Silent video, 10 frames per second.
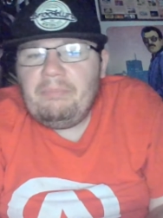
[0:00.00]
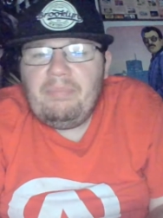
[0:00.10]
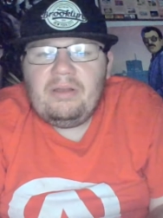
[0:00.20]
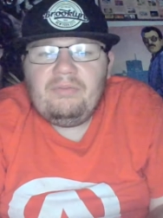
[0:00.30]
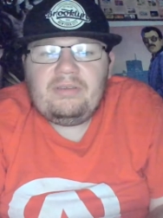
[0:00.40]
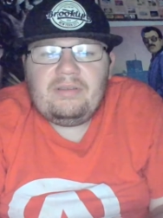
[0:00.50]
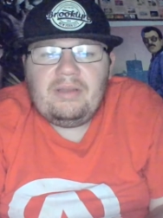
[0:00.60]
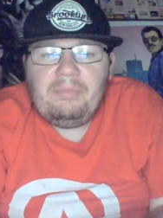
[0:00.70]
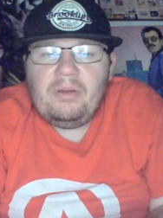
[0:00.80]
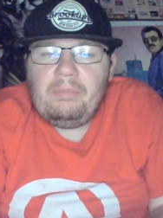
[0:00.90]
Bit of a
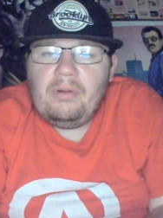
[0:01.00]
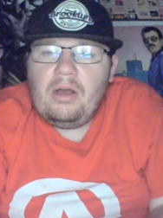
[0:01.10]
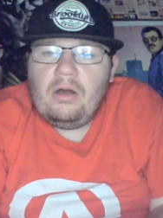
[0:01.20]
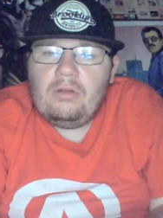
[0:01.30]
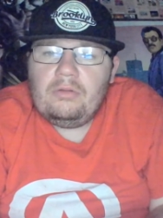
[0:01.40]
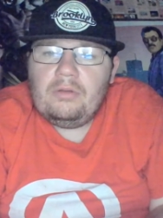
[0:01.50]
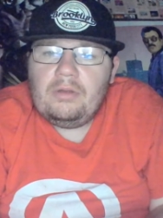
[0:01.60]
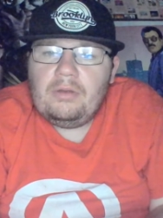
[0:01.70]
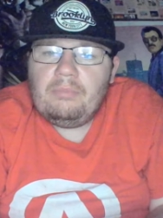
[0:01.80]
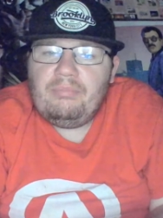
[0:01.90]
slip up on
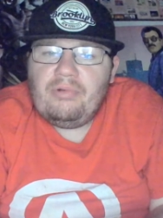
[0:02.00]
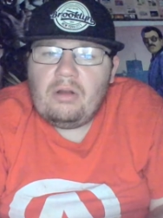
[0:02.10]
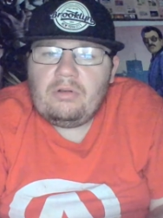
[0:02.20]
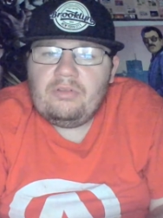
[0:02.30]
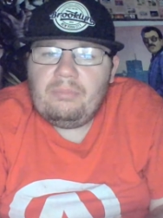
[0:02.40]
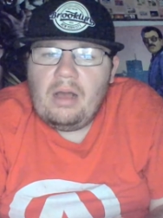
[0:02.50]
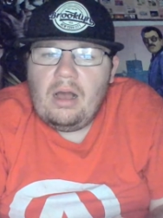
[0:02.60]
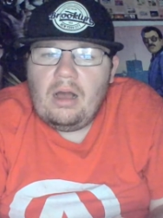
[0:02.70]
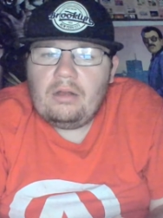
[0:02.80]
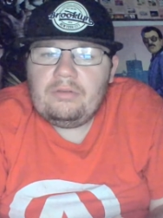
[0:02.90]
Brock's
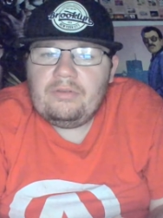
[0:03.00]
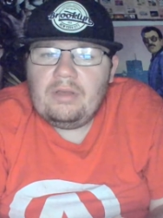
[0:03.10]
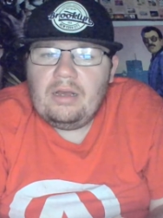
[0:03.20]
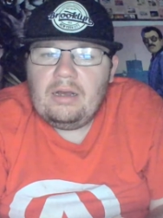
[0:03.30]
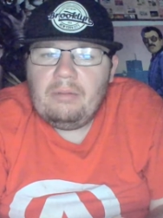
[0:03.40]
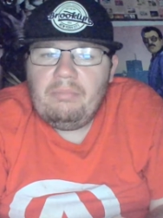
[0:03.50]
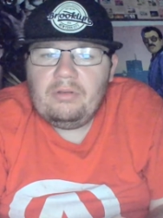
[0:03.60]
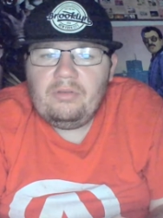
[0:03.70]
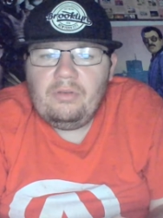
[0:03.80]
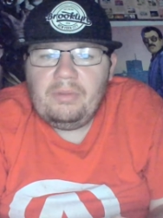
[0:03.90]
part,
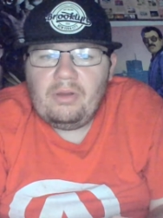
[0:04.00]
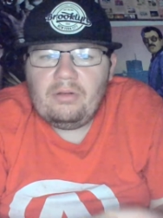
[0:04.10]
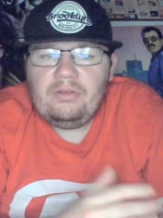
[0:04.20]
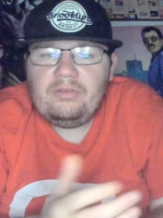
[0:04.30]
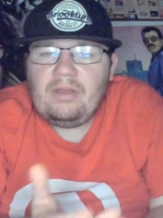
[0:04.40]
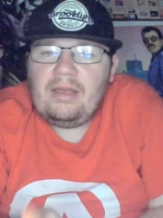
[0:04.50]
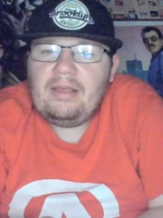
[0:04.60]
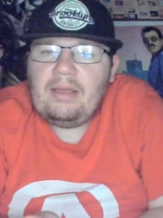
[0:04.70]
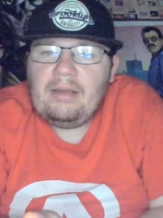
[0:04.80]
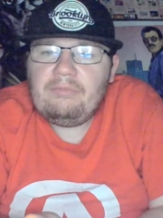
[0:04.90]
but to be honest, I
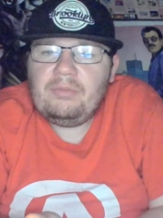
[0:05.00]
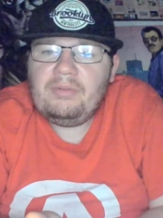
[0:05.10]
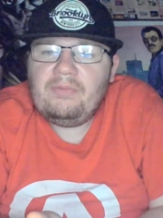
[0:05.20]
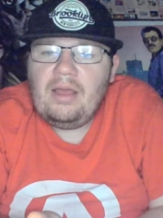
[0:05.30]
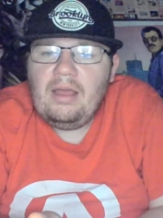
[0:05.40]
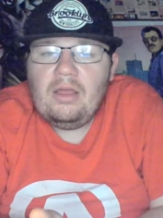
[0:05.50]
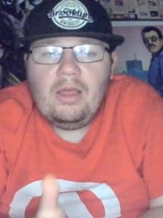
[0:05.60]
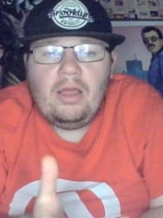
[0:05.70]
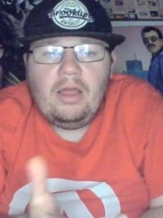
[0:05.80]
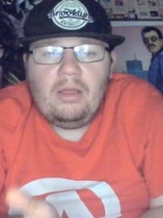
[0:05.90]
have to be fair,
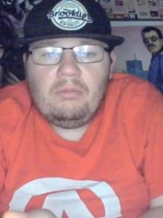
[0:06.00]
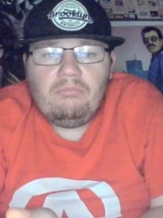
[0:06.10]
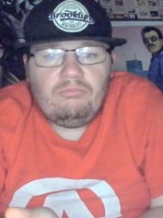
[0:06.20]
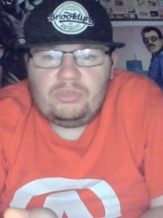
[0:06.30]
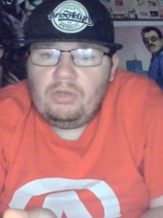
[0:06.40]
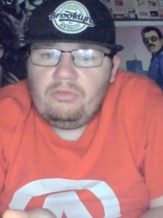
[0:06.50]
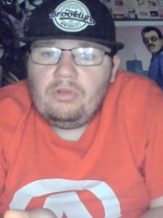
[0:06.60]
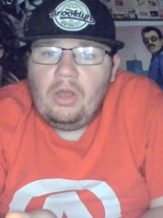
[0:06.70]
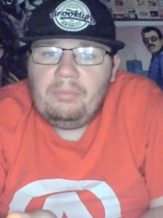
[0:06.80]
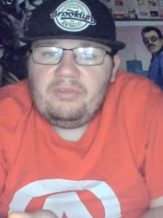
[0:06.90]
shows a
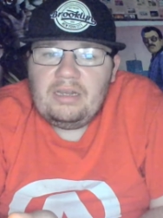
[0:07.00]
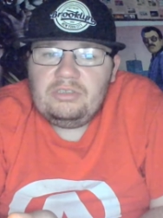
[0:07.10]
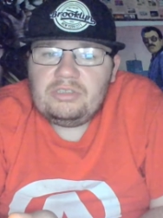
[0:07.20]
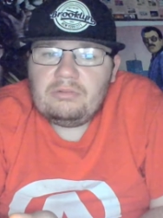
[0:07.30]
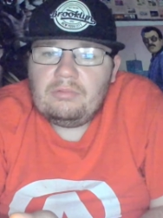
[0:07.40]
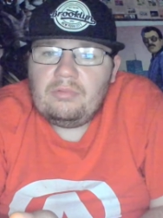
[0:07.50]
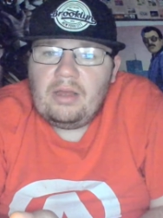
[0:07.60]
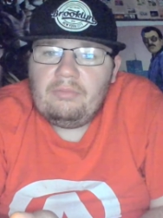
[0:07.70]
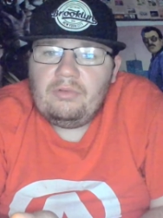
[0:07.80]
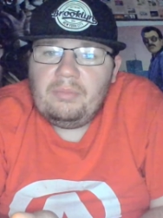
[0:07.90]
lot of potential. I
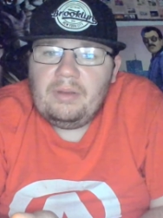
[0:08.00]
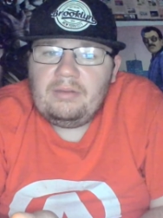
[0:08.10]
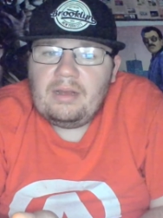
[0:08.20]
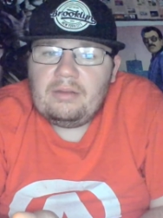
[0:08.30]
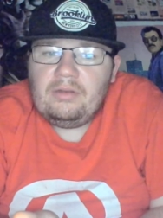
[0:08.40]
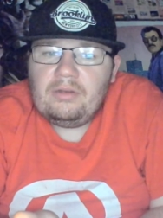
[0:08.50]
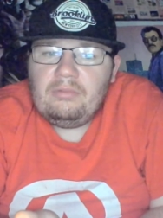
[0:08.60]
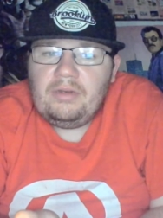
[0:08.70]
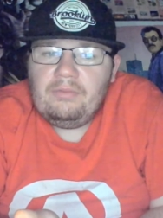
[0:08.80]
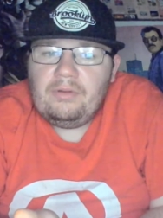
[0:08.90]
have to admit that.
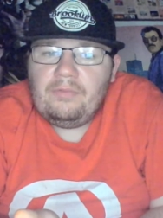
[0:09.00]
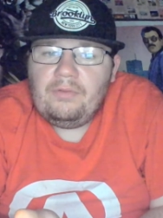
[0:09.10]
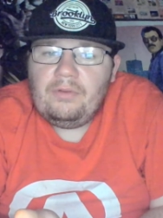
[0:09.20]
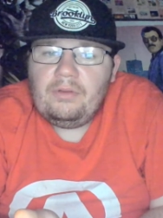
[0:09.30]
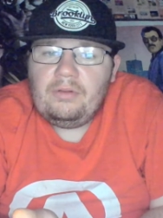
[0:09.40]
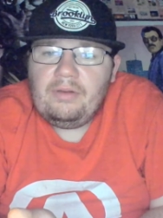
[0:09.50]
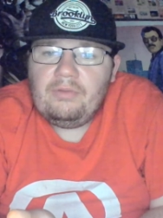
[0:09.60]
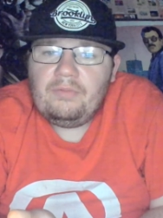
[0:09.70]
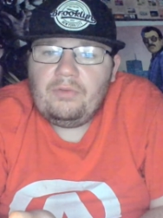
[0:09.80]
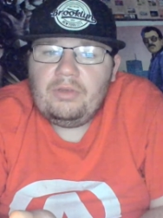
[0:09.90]
Given
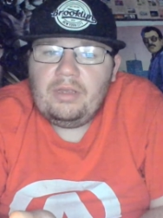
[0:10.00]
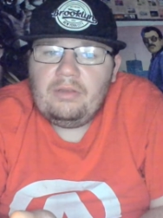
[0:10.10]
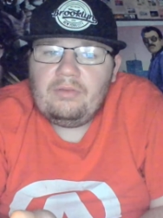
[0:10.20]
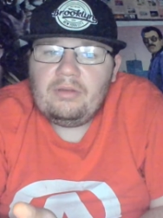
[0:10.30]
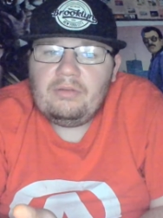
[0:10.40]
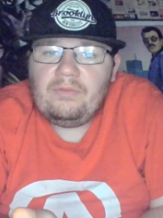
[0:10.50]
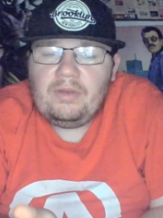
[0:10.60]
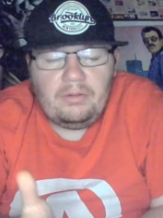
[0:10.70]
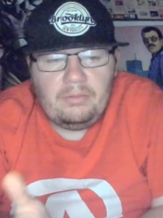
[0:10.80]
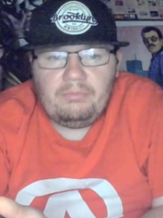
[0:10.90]
a few years, and I
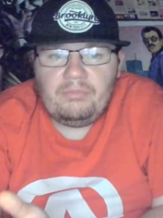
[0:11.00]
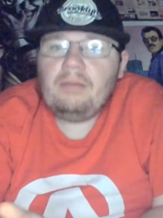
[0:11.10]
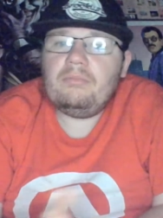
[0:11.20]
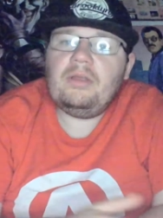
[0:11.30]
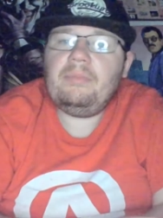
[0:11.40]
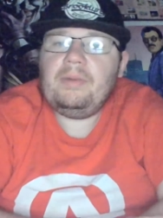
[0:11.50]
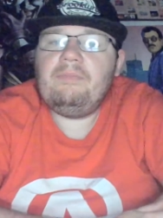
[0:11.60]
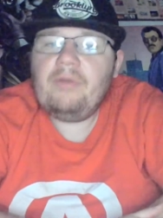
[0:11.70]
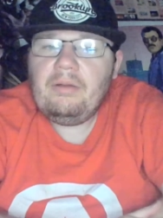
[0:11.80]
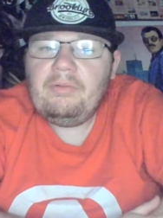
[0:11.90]
think, yeah, he'll be
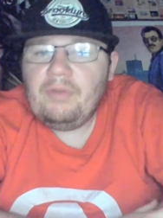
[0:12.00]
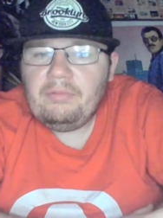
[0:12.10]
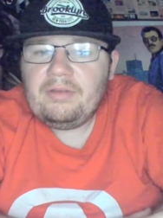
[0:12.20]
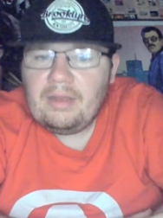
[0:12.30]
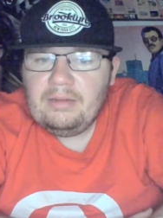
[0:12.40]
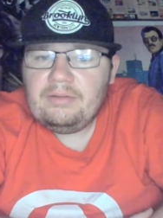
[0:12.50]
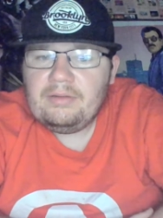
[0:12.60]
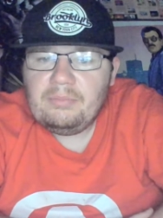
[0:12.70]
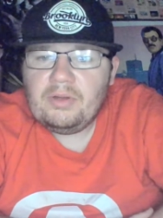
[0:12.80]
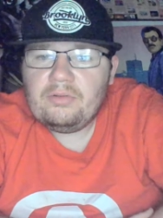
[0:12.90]
very, very
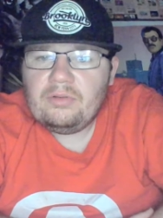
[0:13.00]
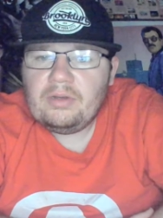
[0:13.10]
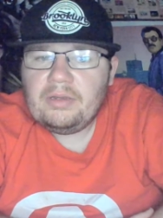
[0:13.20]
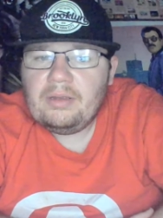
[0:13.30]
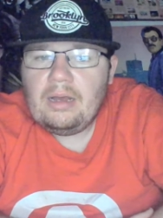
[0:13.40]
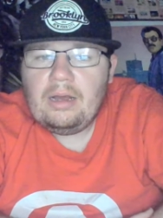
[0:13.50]
talented personally.